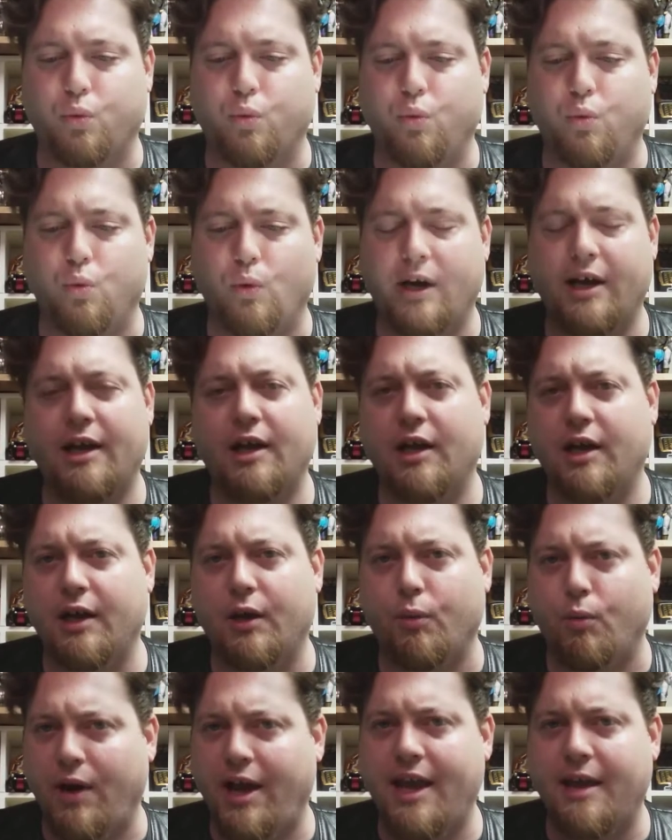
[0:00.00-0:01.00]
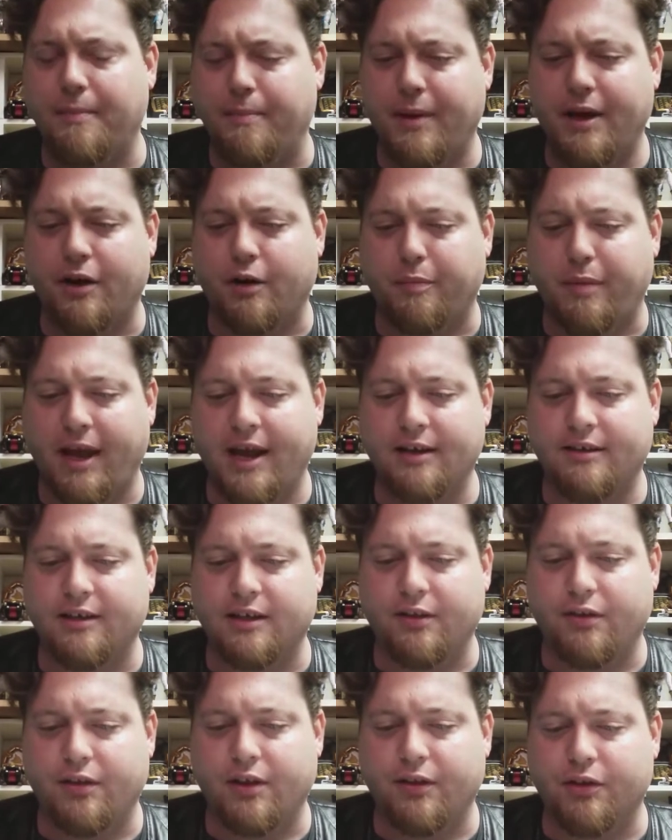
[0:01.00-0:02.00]
way better
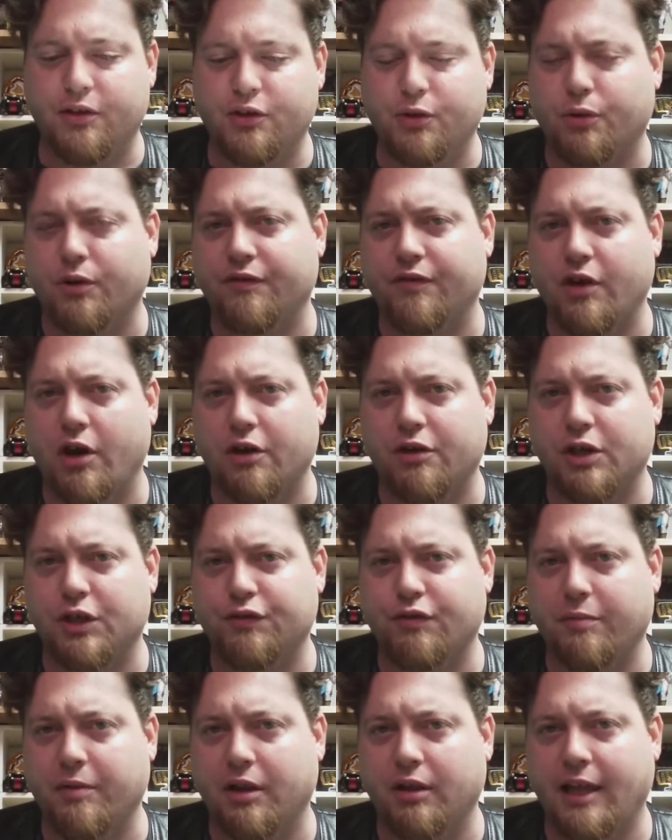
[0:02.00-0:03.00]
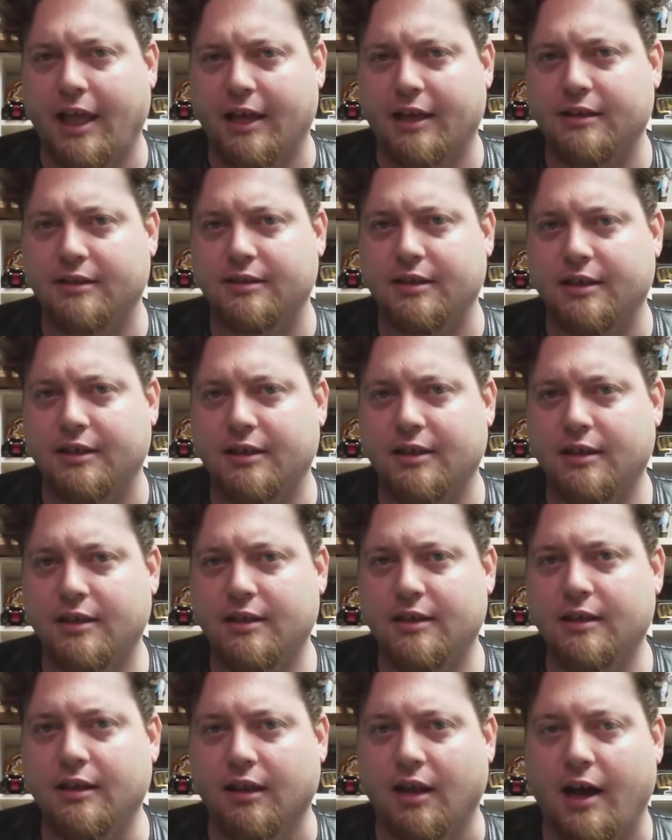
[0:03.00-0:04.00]
painted than the Sword of Darkness from the Legacy
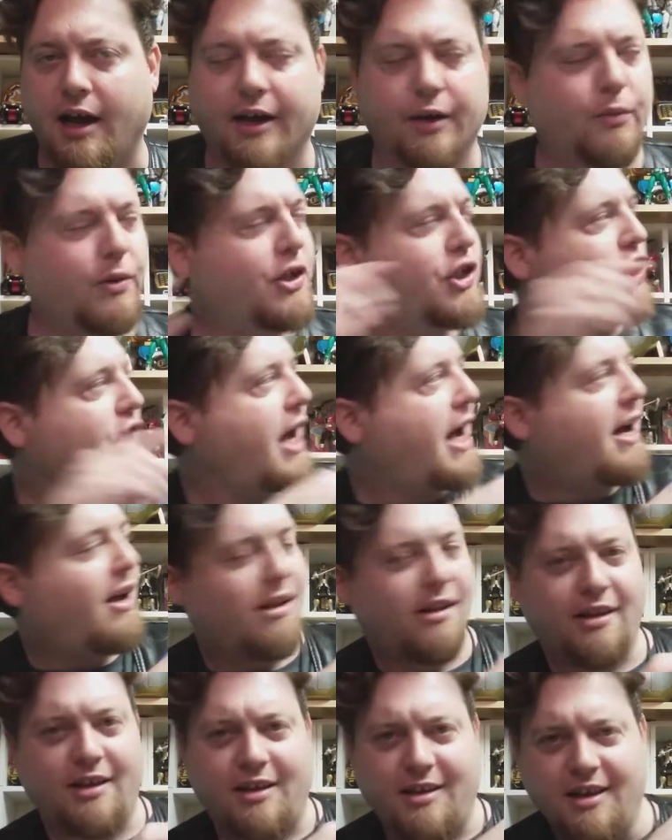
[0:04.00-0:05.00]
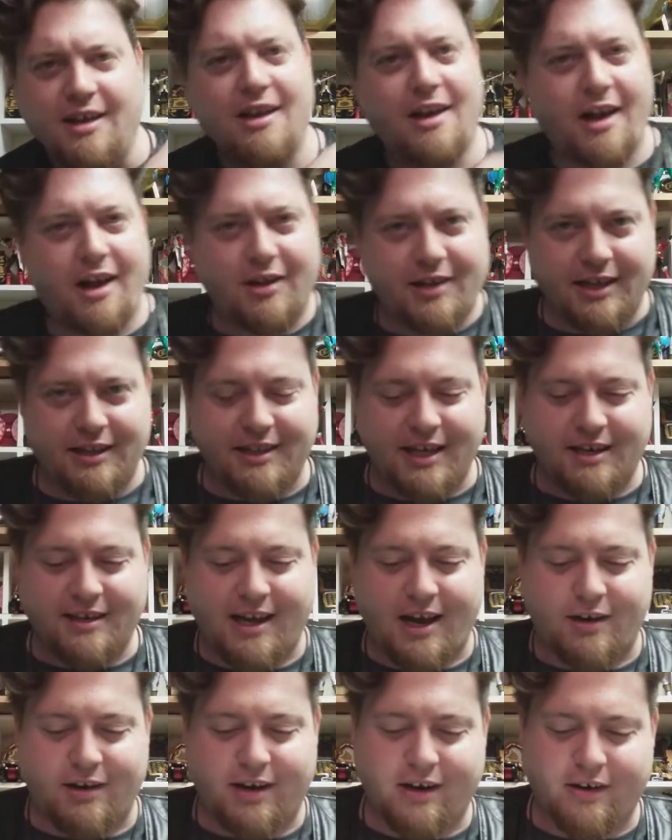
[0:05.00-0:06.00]
line, which I'll get that
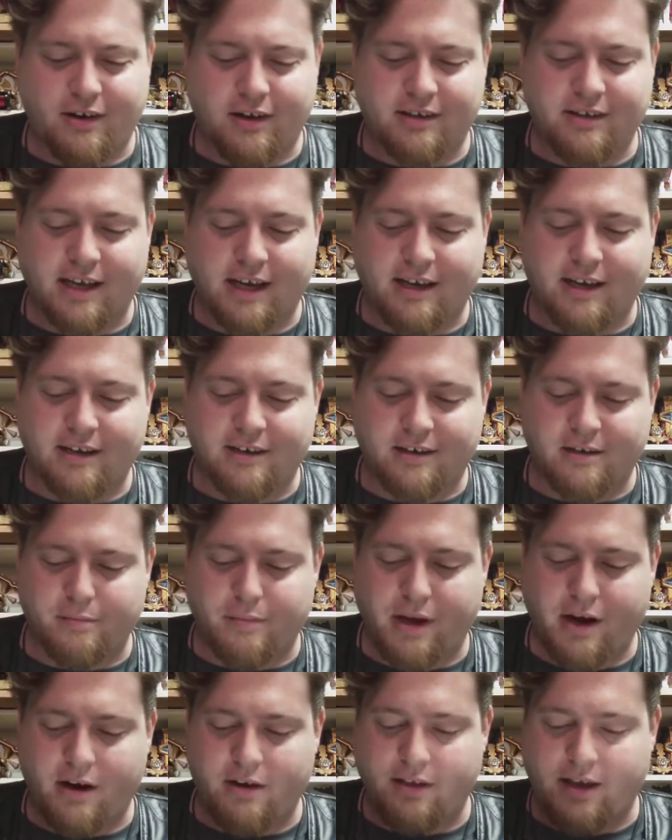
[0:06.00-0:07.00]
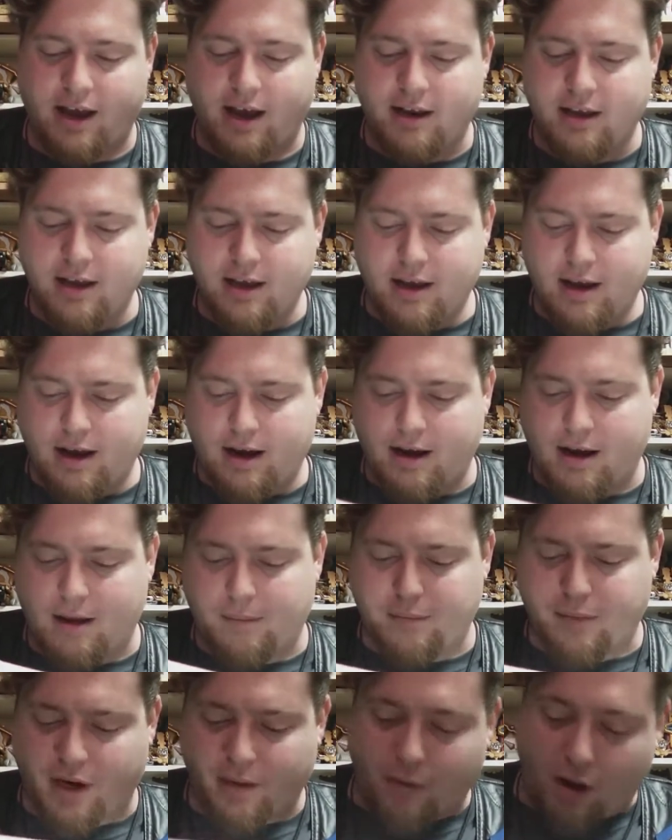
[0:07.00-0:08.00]
down here in a second and compare that.
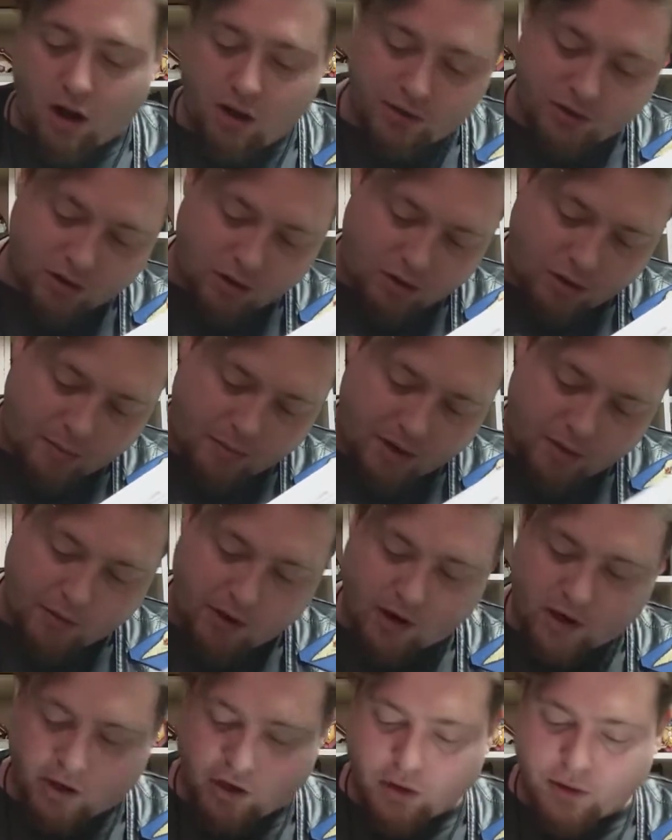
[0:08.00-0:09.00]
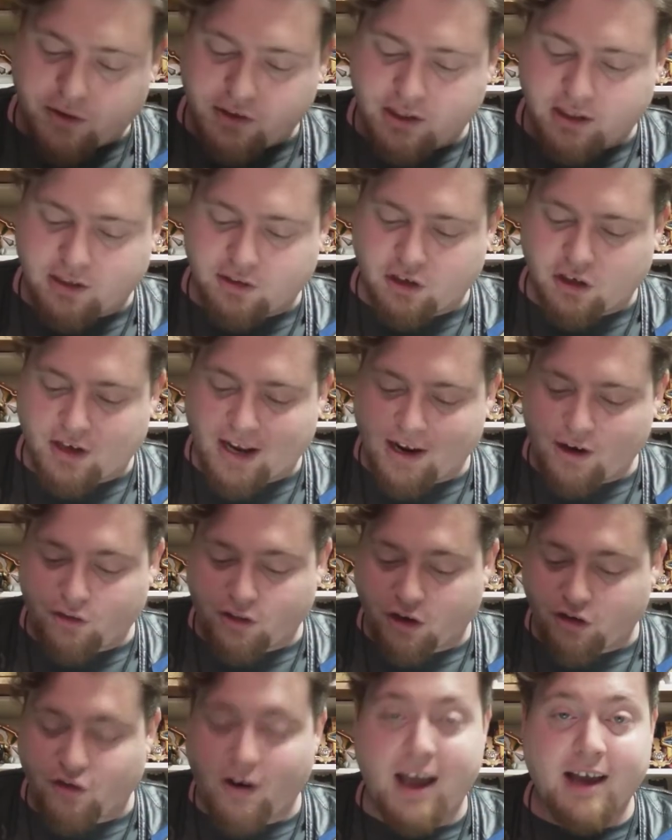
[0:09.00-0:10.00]
But I'm already noticing that
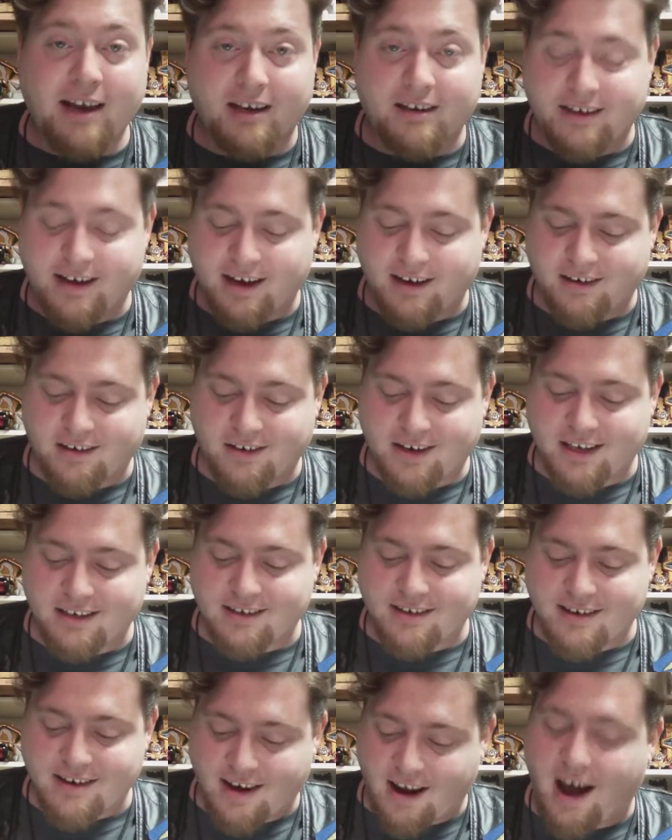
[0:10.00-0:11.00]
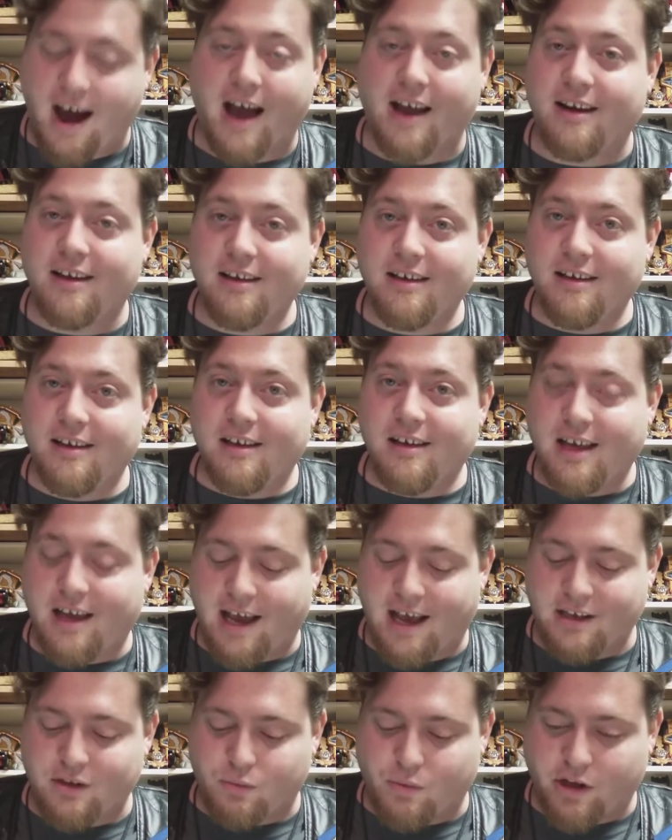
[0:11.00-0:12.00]
the Dragon Dagger is not
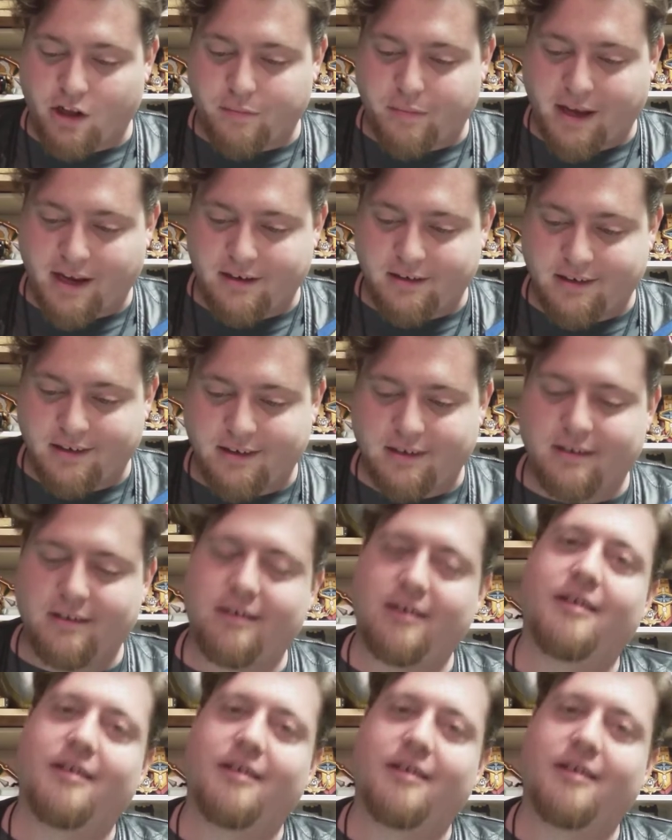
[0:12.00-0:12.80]
as well painted